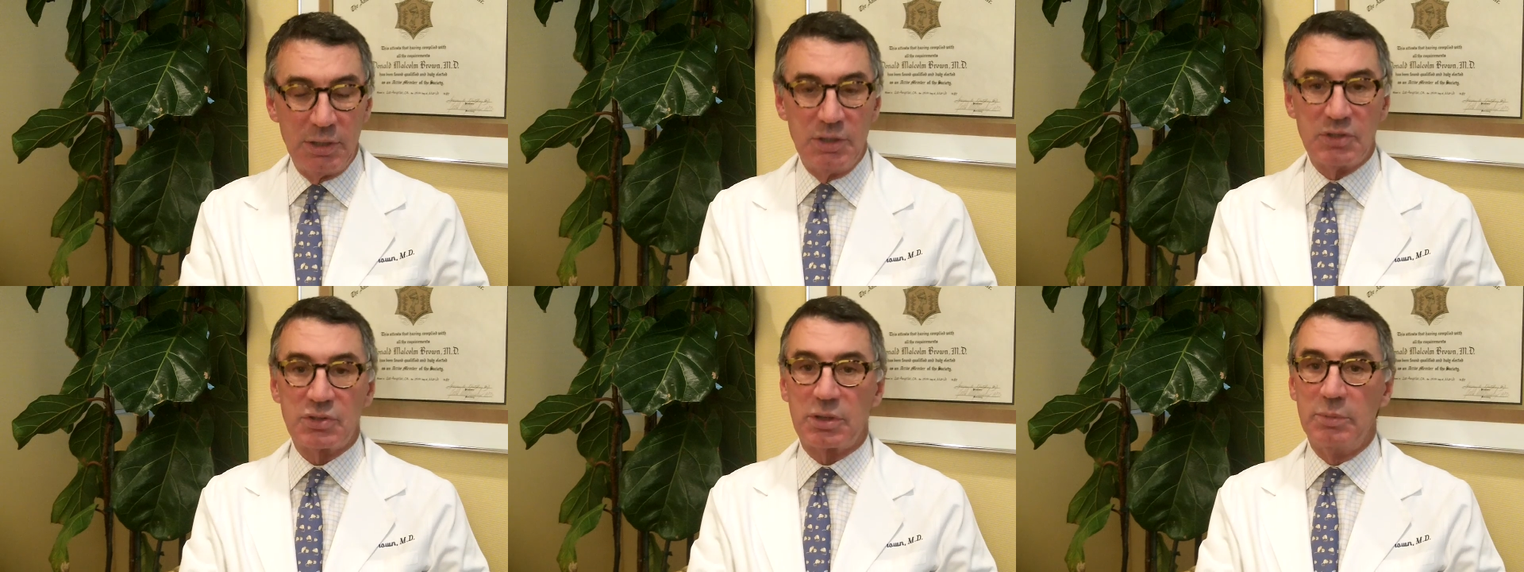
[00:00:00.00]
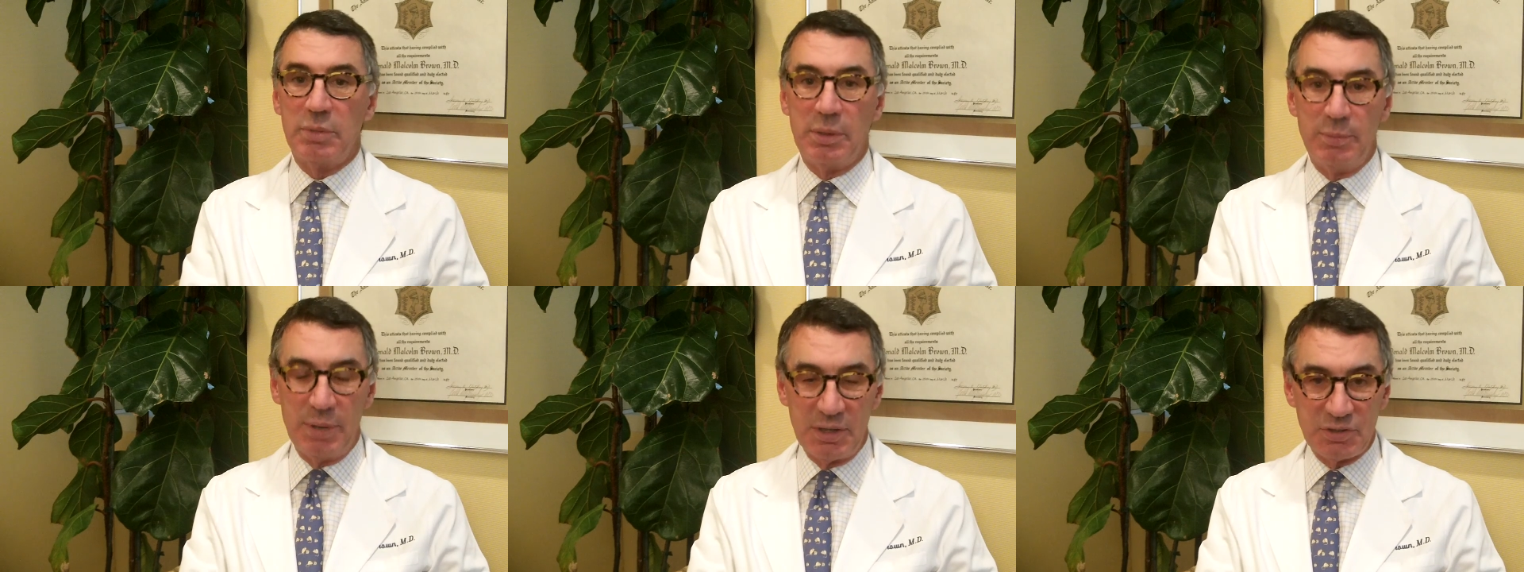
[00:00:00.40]
This can
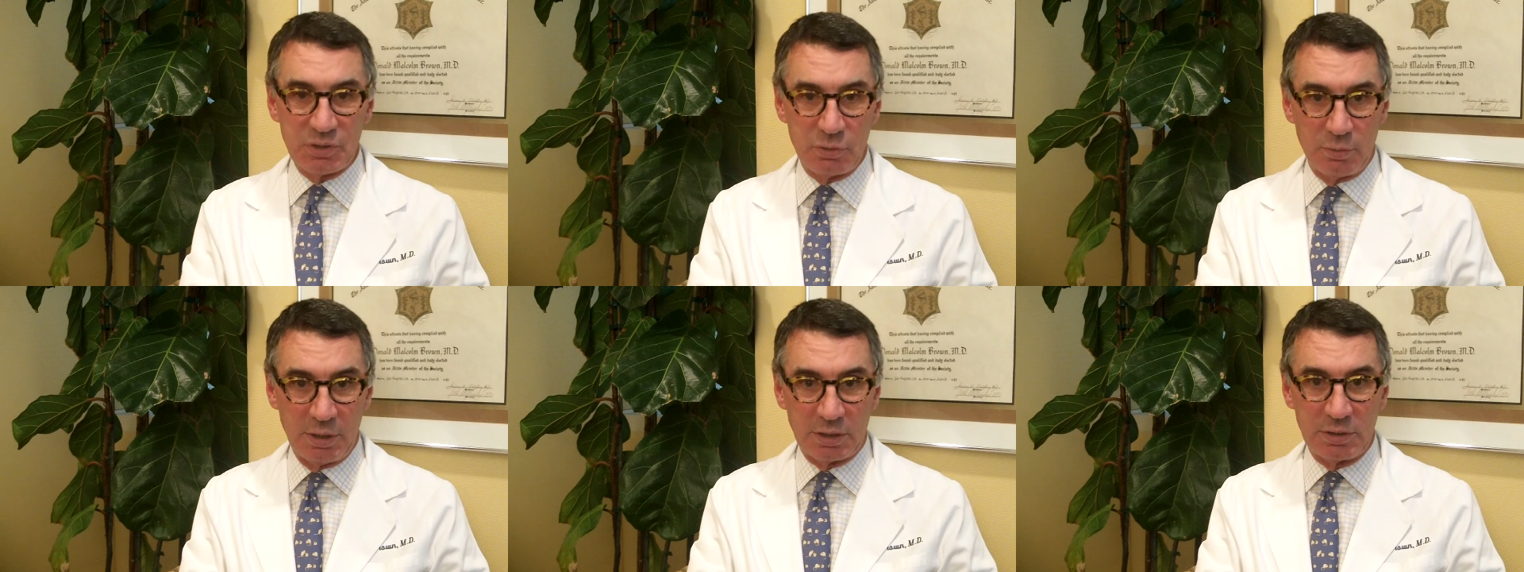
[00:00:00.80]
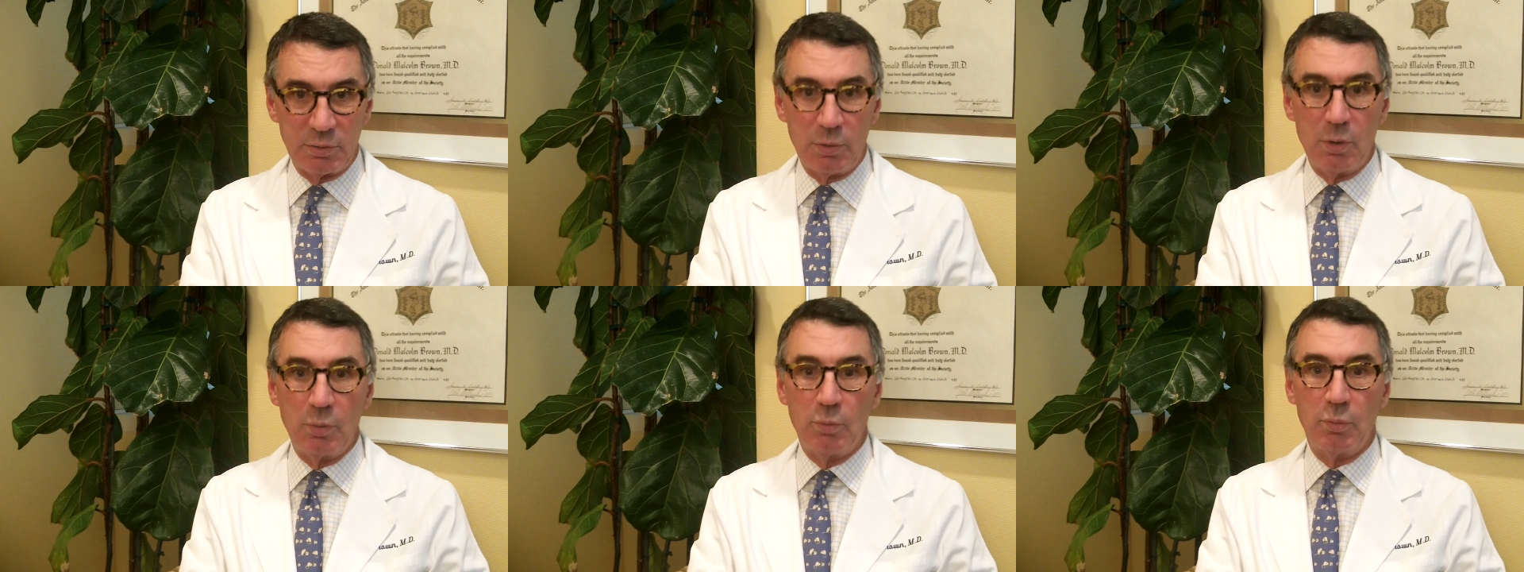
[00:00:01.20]
be best
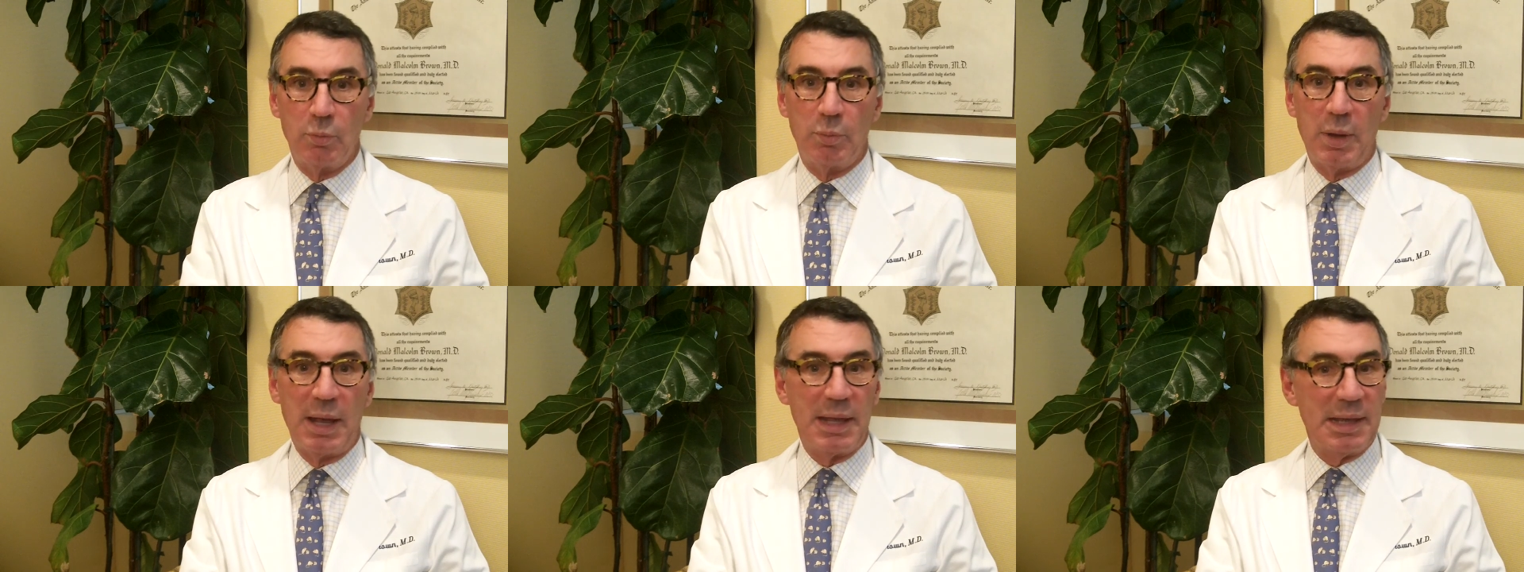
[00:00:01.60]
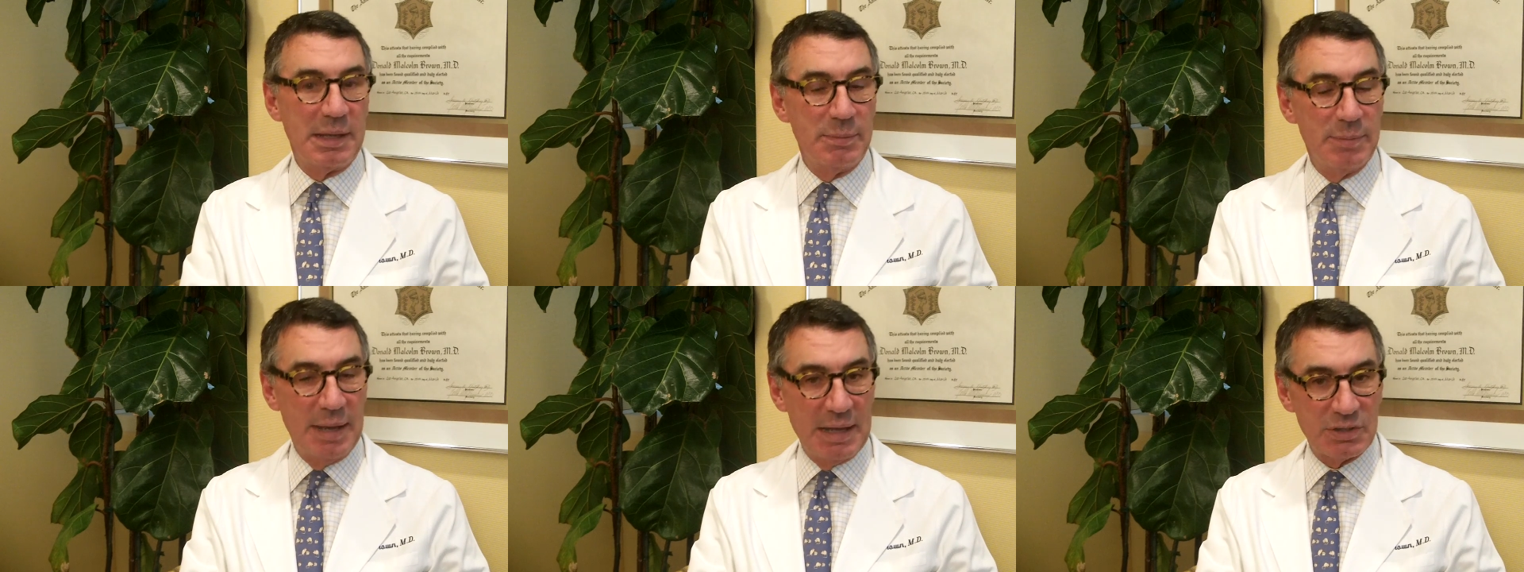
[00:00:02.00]
corrected by
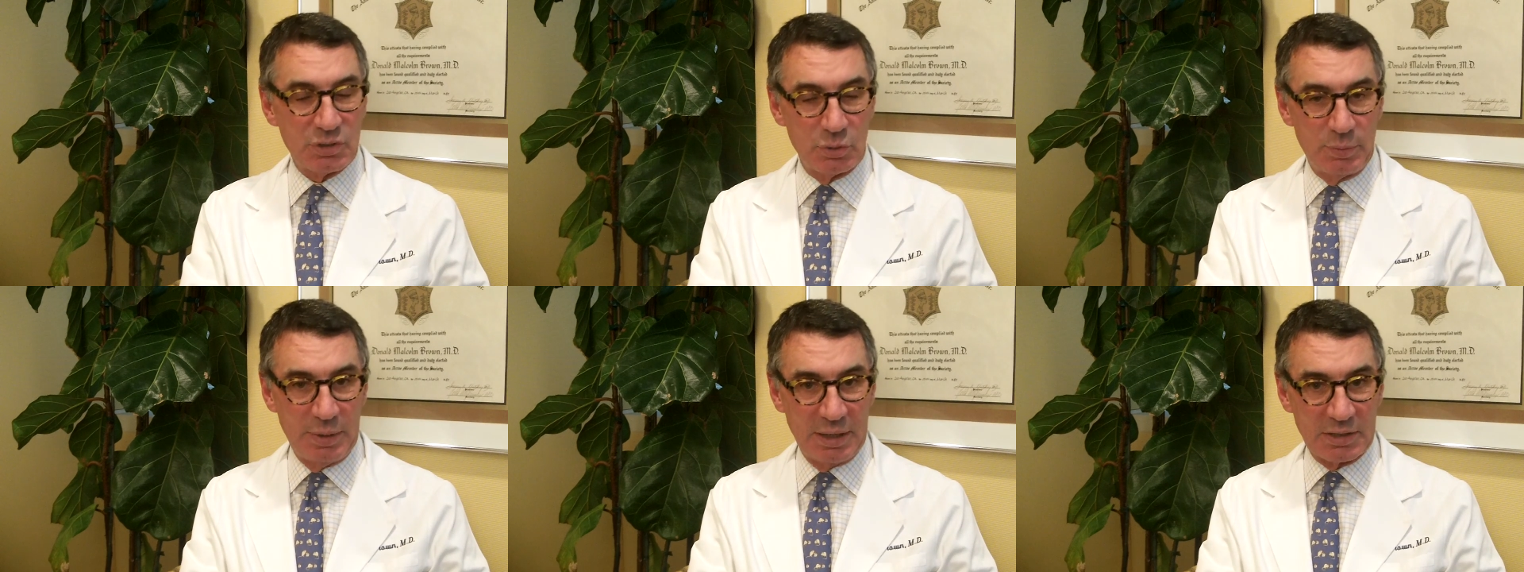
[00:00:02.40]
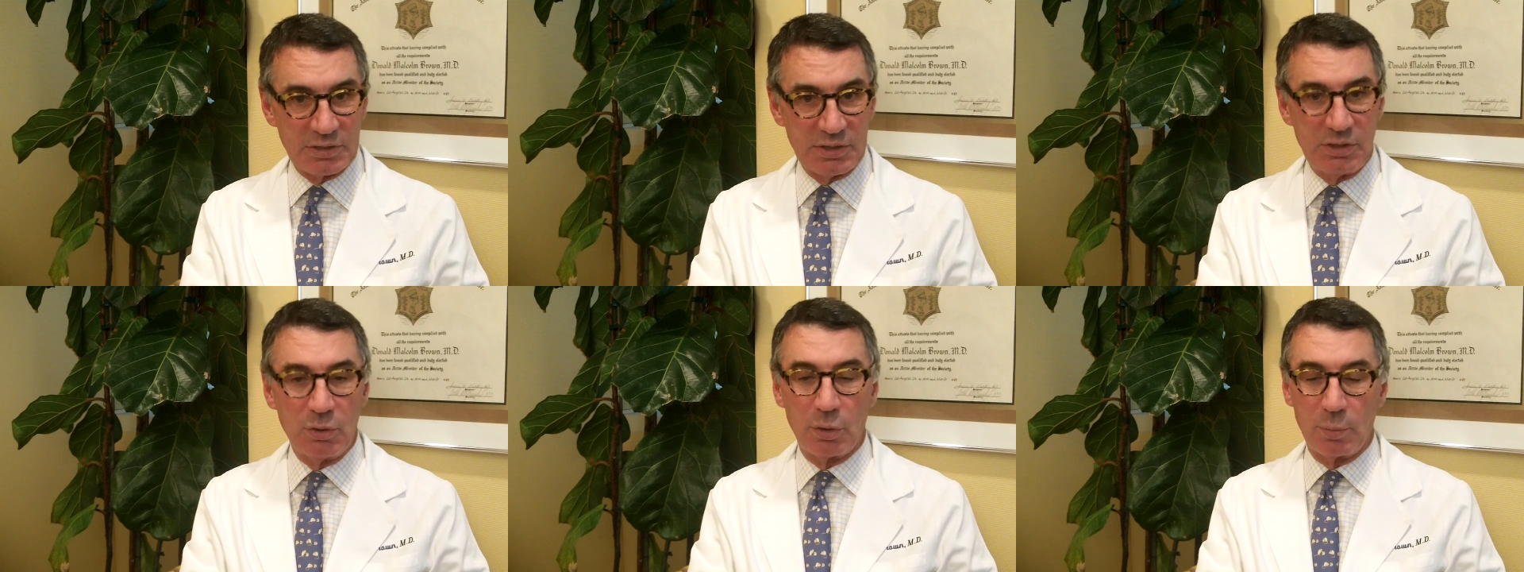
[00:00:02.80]
a
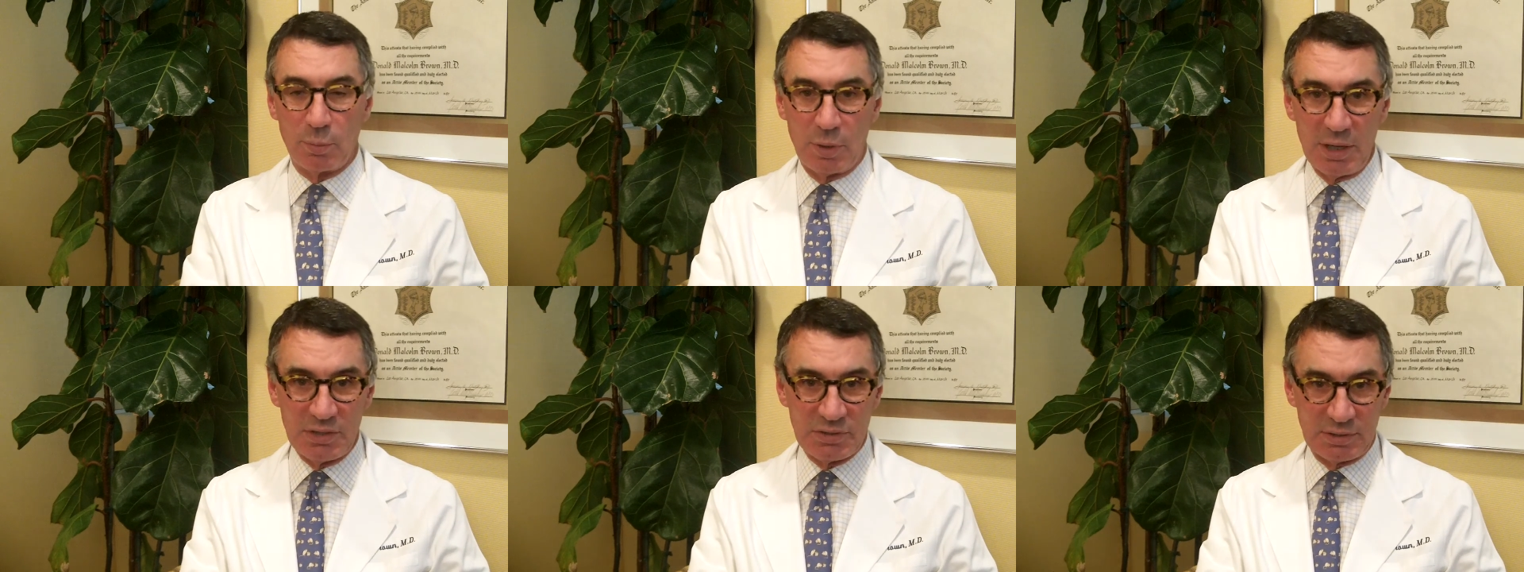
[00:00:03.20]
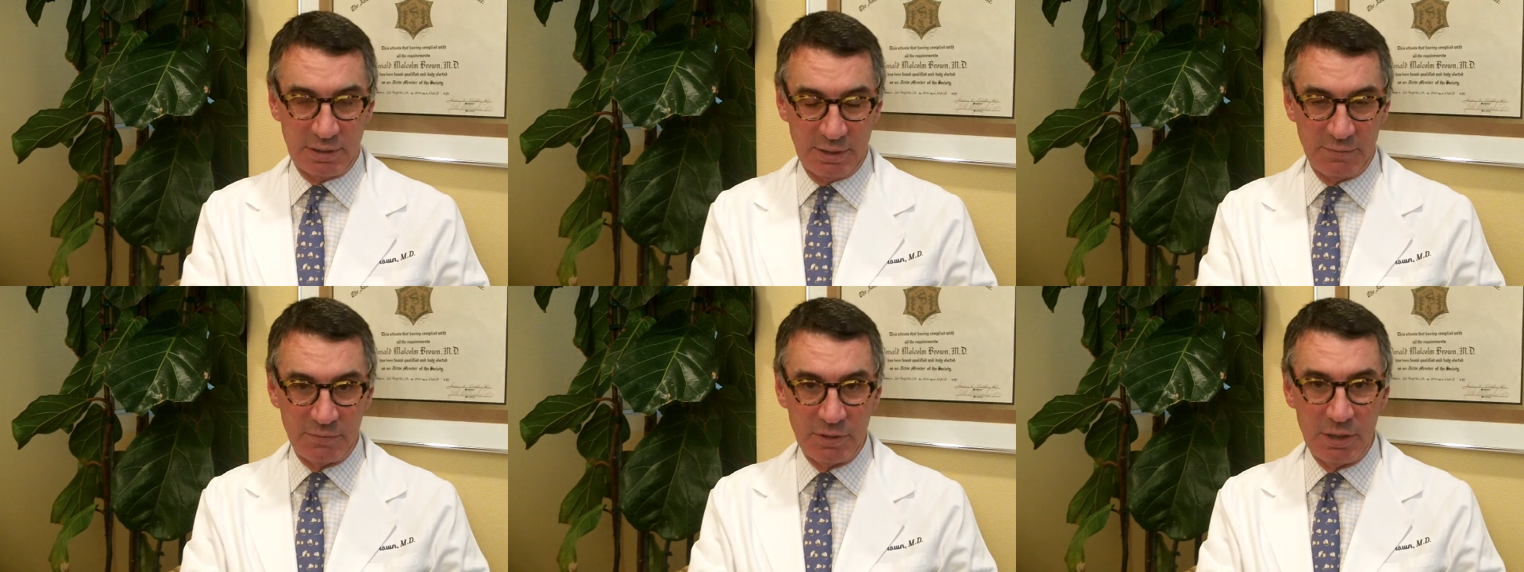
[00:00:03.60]
mastopexy or breast
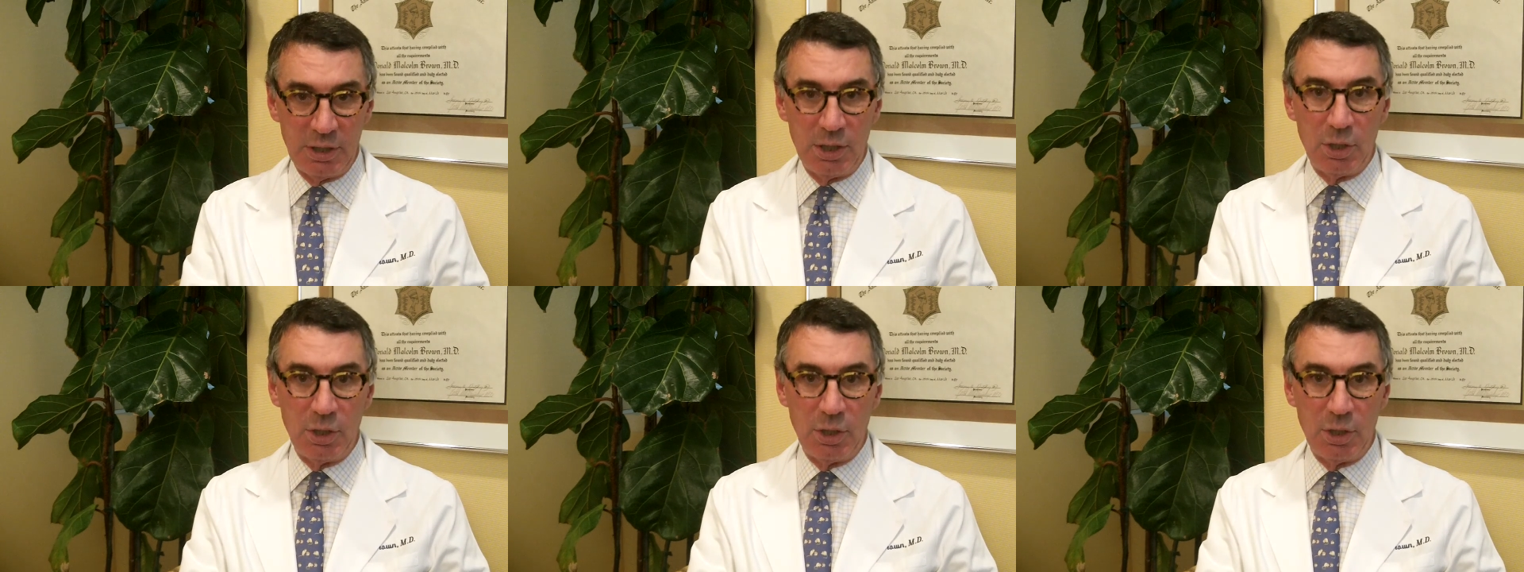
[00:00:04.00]
lift,